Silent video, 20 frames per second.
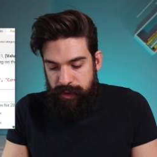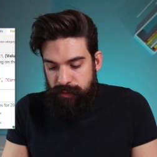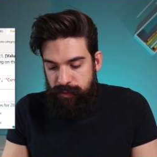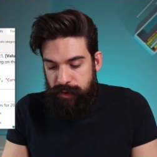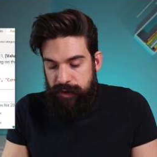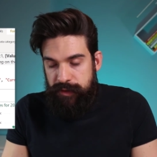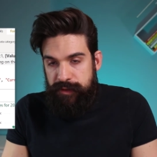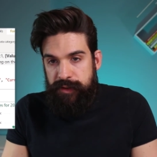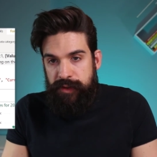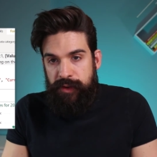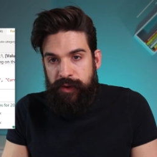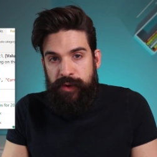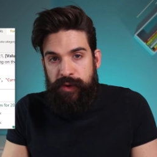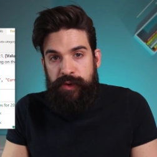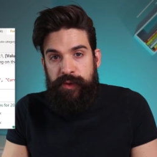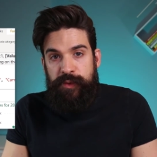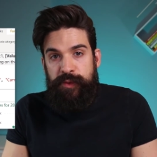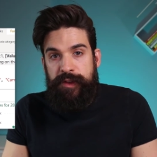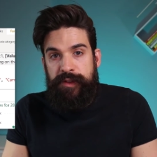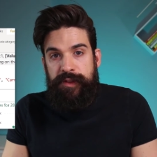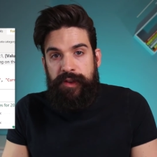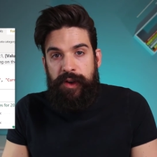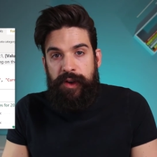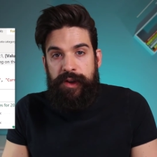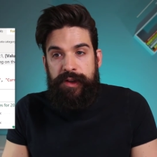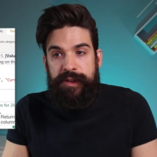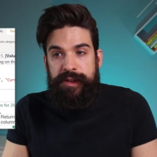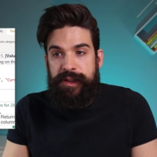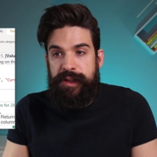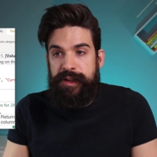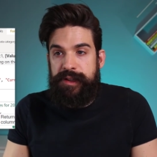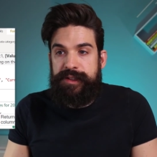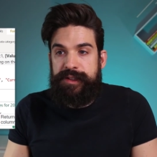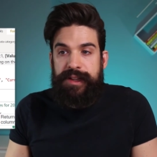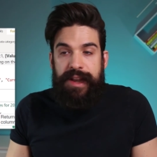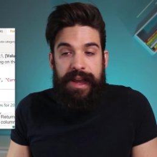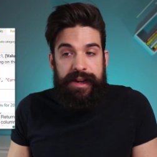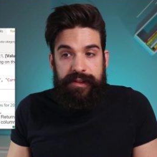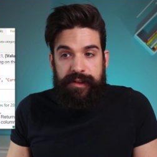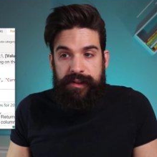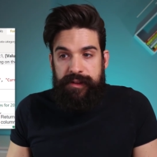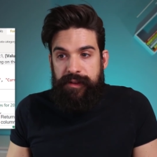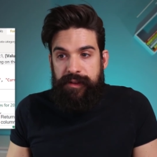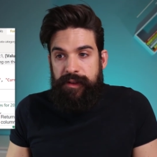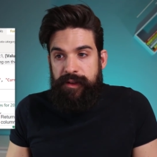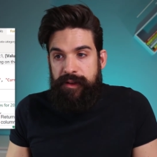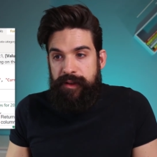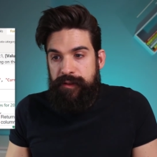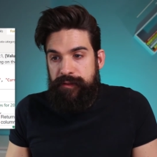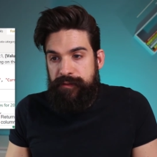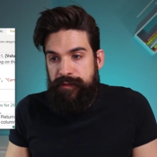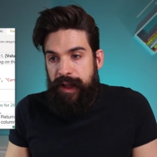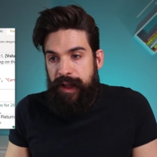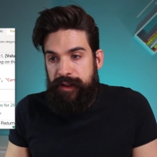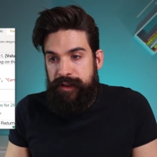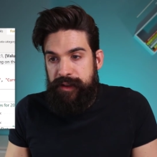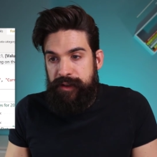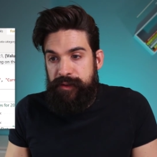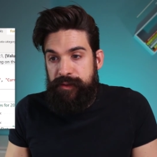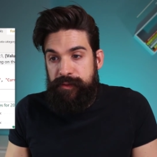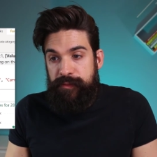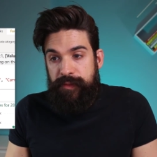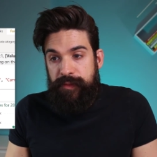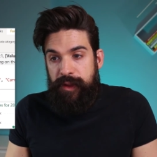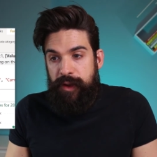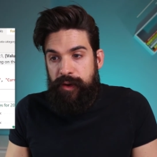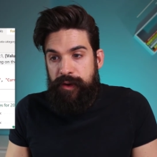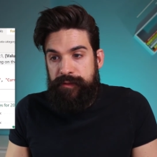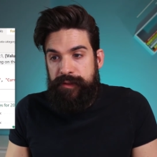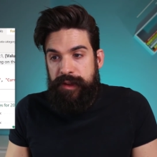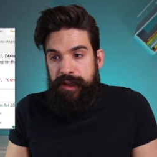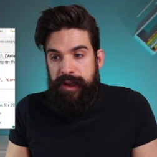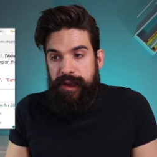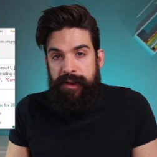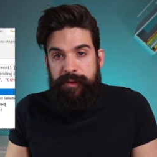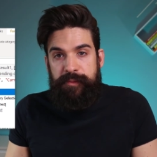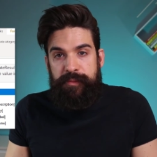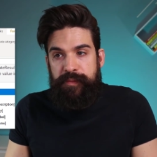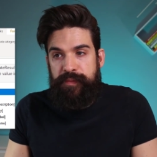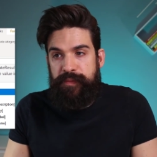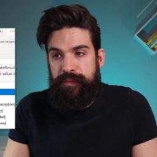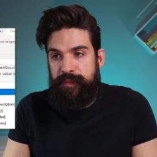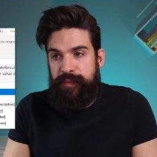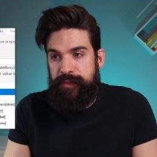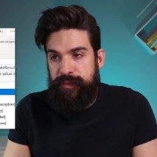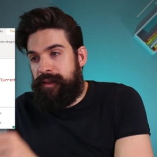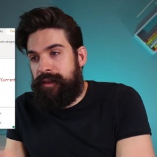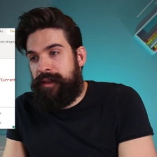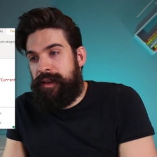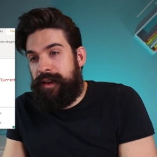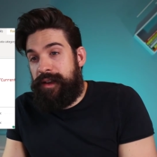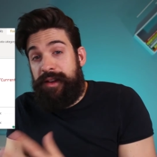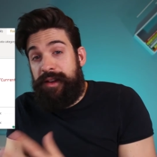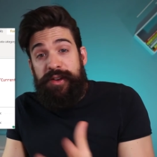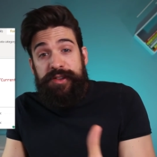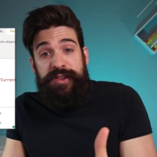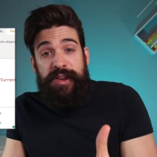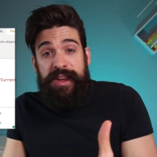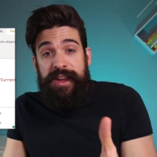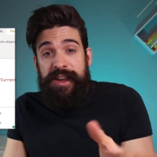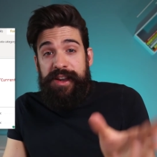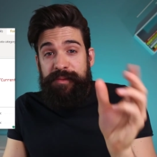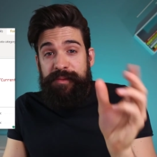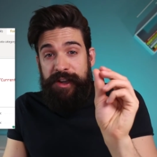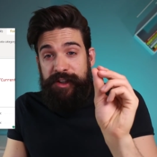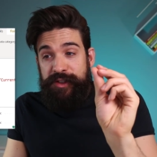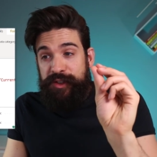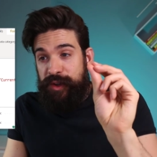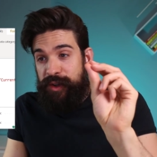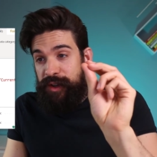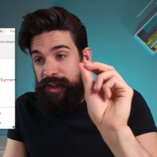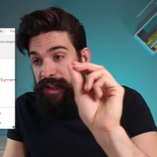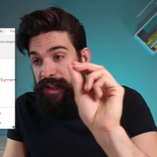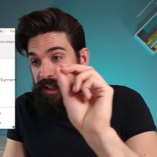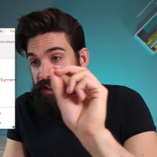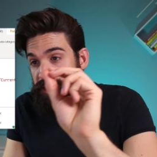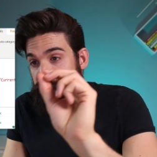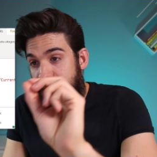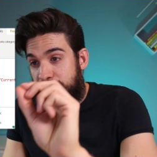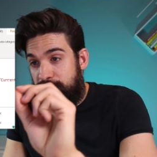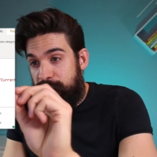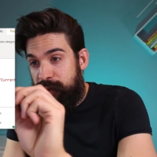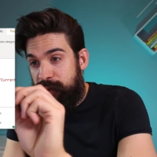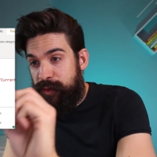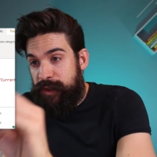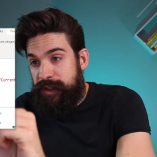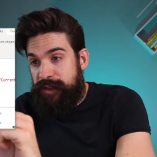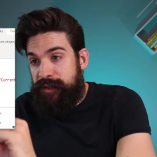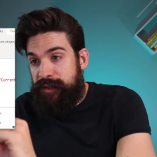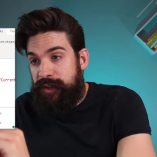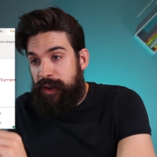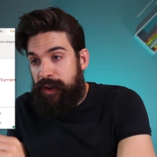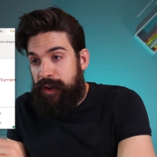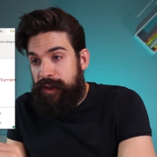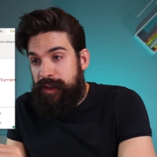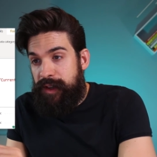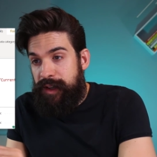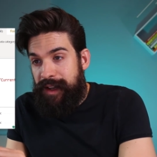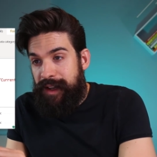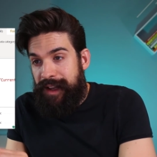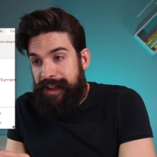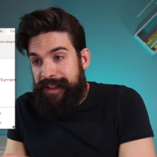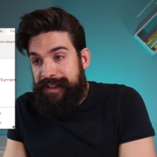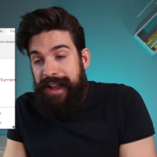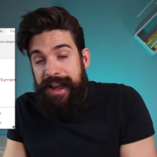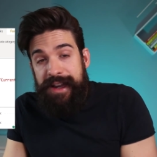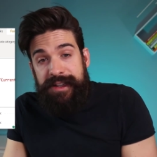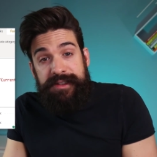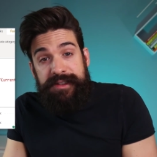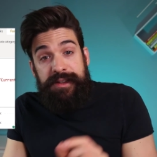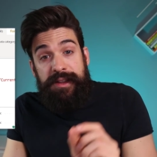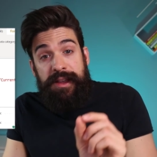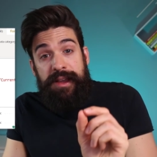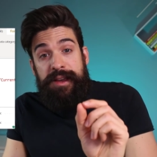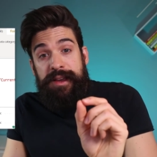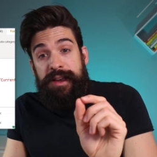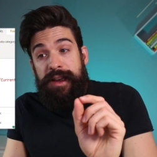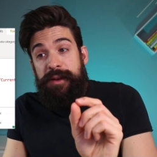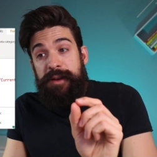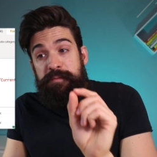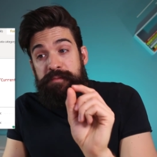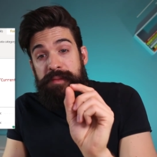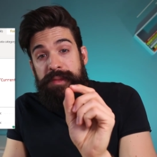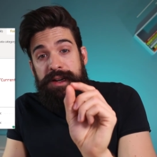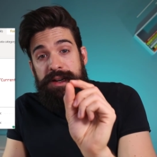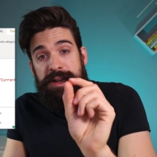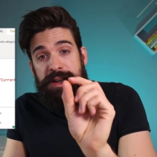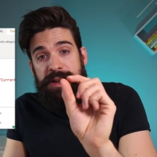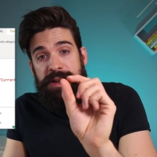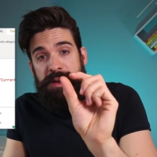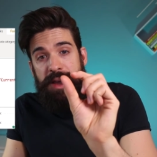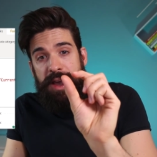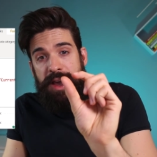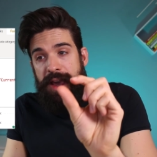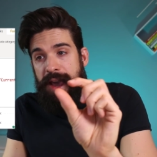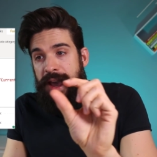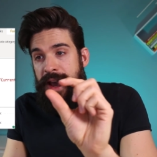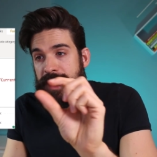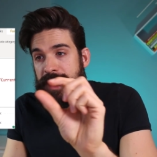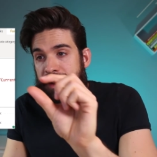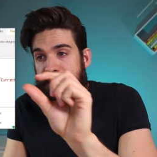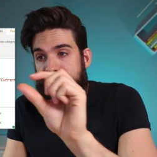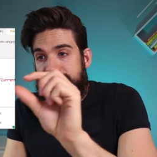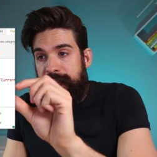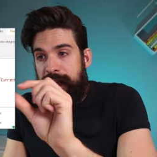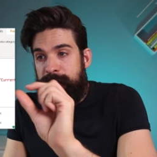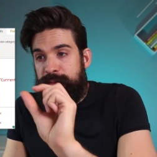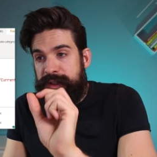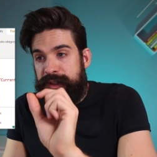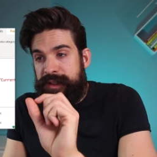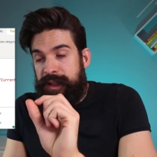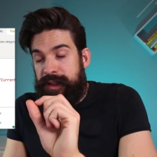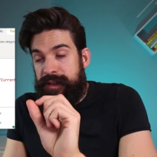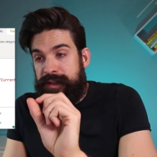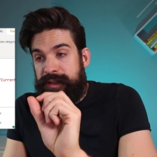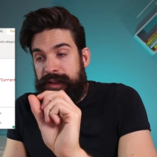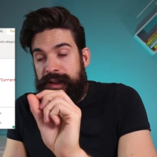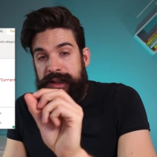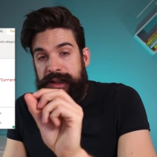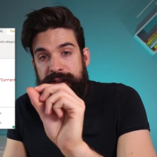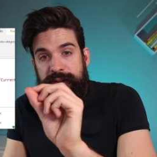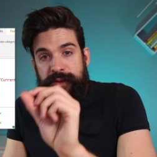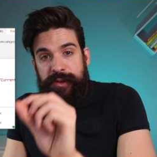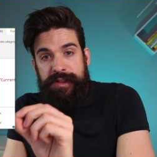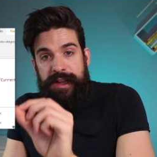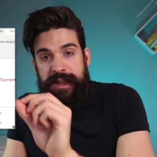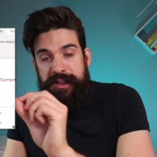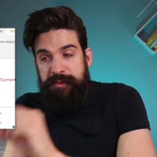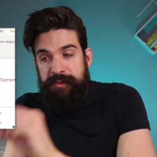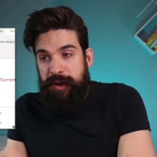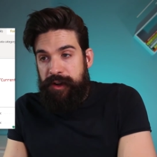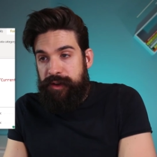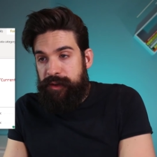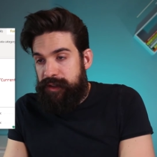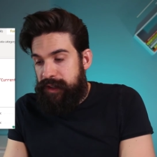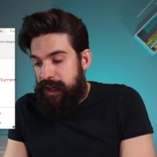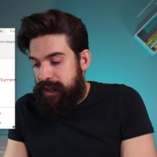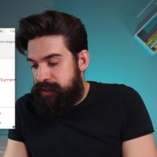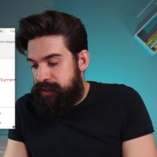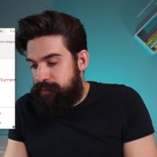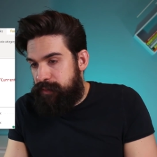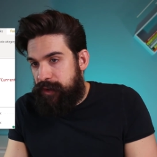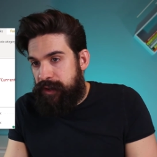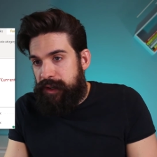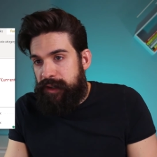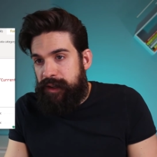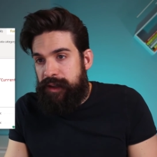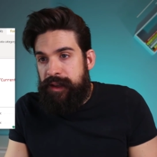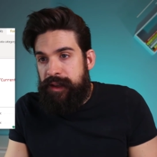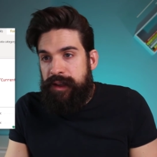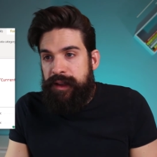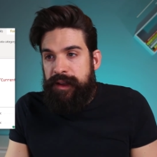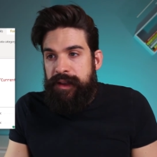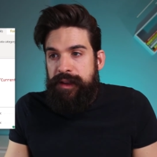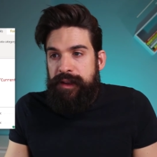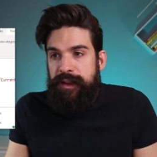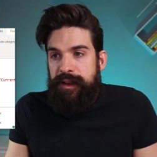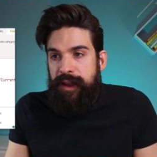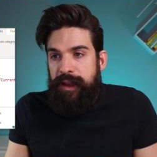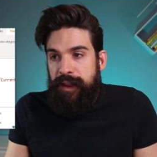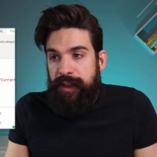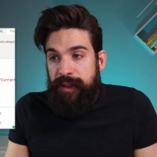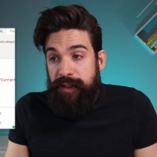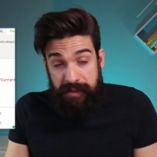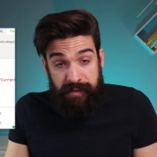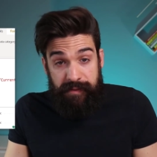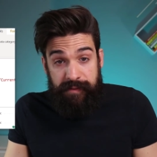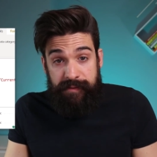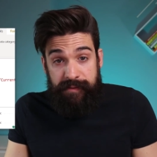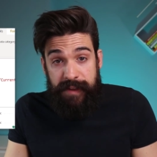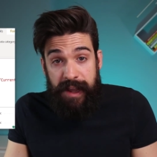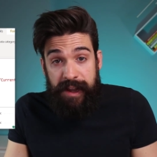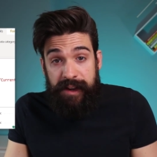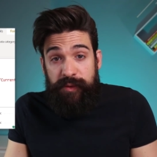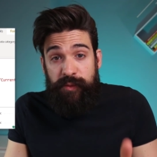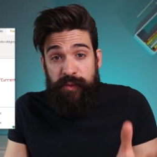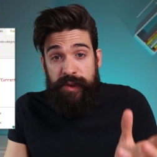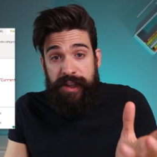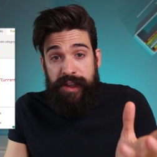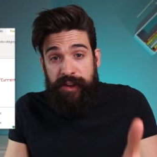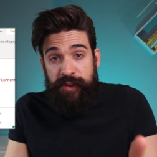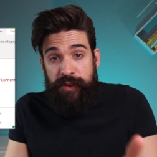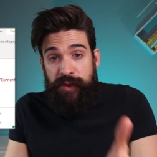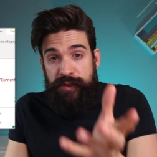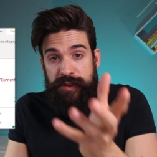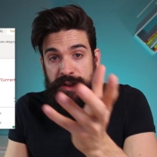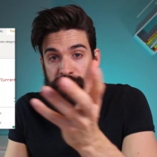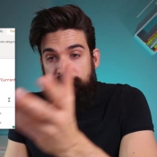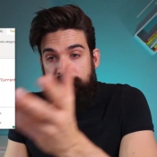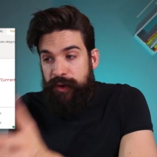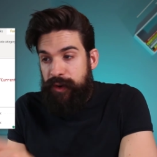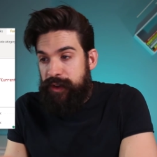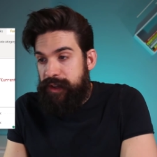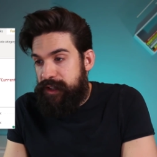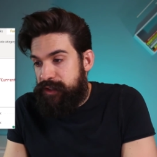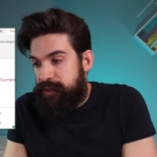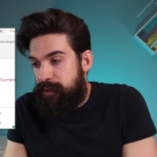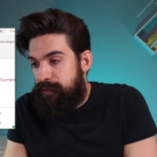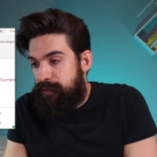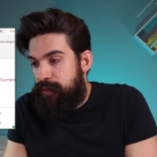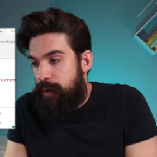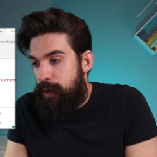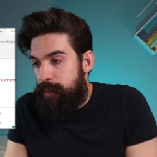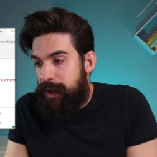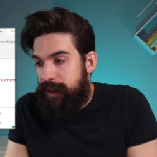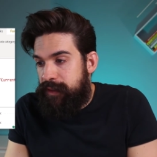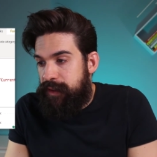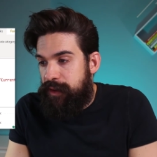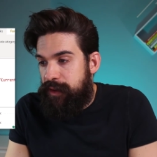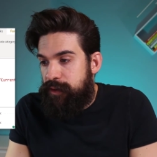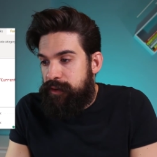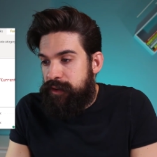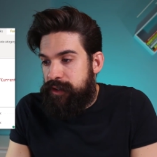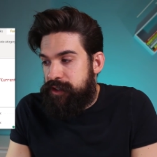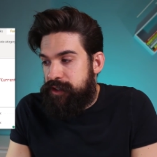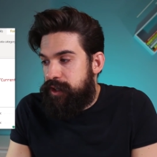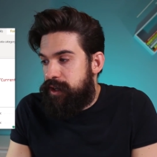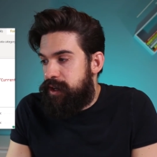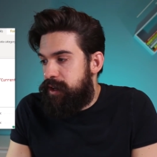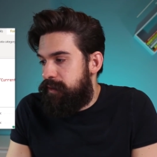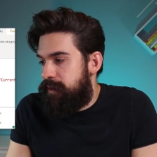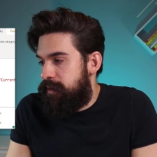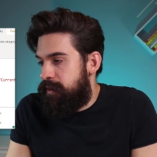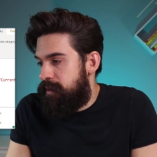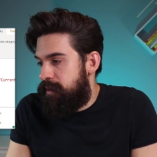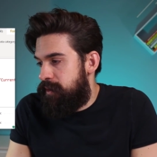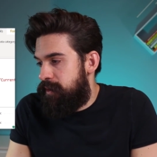we want to return the selected value of the year. Also here, make sure that you return a text by adding this ampersand sign, quotation mark, and then we can use it for conditional formatting on a chart.